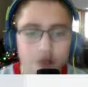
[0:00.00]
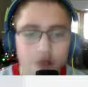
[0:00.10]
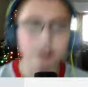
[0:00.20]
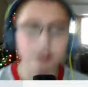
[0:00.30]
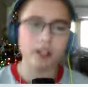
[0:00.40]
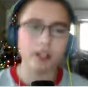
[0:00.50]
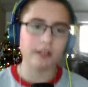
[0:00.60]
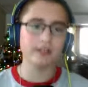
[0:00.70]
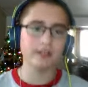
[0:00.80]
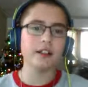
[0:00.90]
cause I
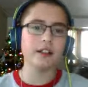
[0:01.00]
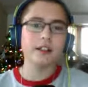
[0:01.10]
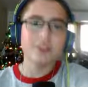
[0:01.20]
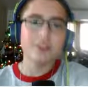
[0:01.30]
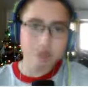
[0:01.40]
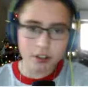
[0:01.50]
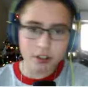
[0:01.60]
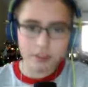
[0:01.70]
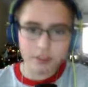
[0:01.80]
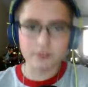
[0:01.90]
didn't cause
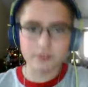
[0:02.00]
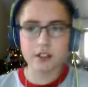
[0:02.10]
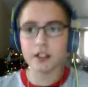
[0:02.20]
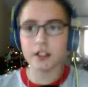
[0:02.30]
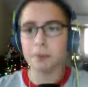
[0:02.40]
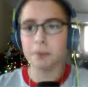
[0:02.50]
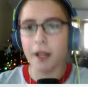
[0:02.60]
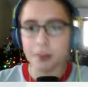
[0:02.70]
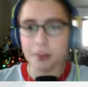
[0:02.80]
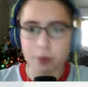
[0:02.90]
I forgot the
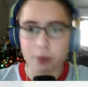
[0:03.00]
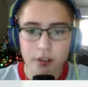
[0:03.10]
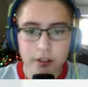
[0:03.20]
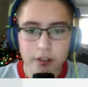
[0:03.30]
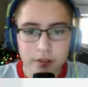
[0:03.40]
password.